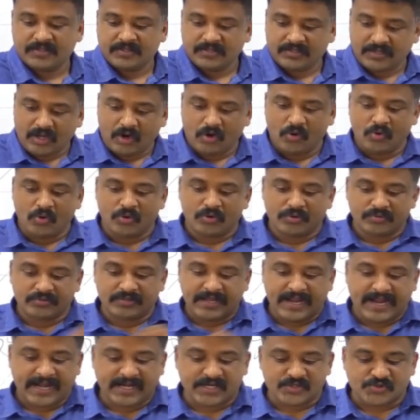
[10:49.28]
Now,
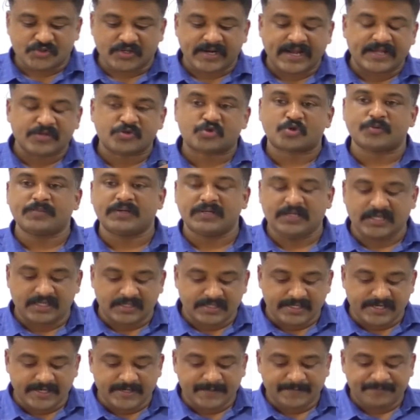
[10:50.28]
the answer has to be
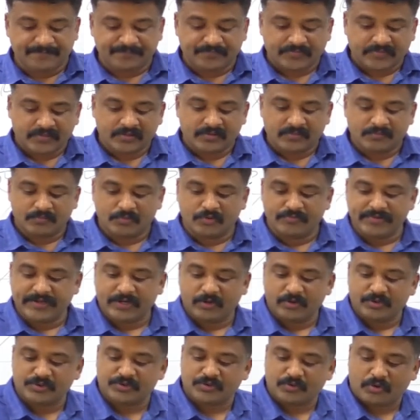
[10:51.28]
Delhi.
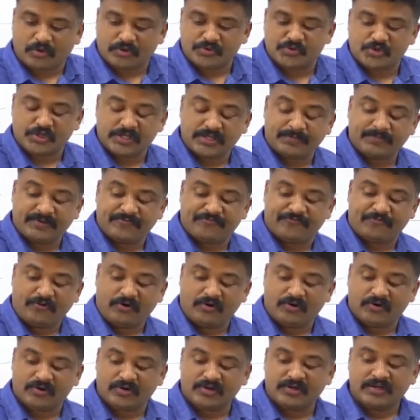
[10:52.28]
Moving on to question number
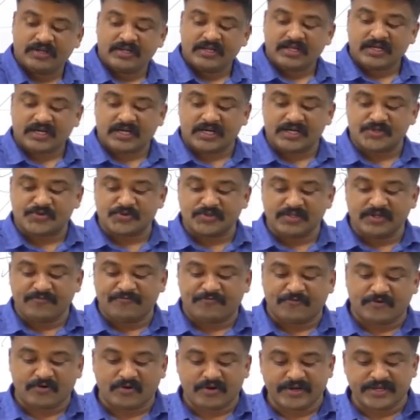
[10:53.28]
four, consider
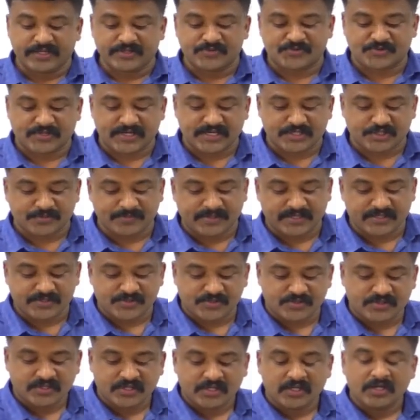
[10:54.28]
following
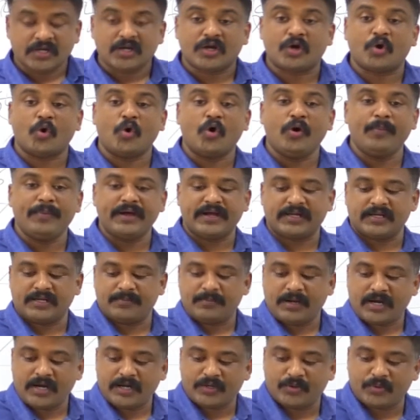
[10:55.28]
statements. Komagata
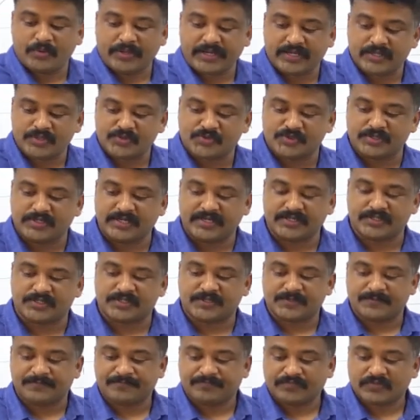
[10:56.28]
Maru
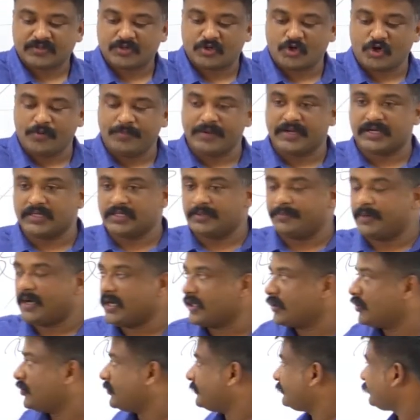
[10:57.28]
incident. Komagata
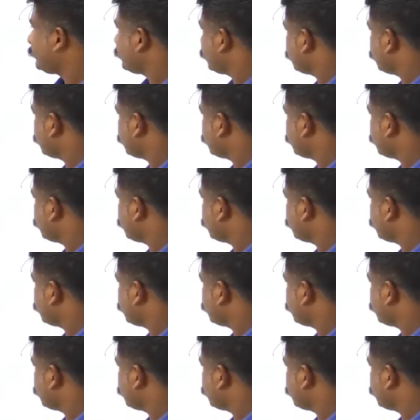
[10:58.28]
Maru.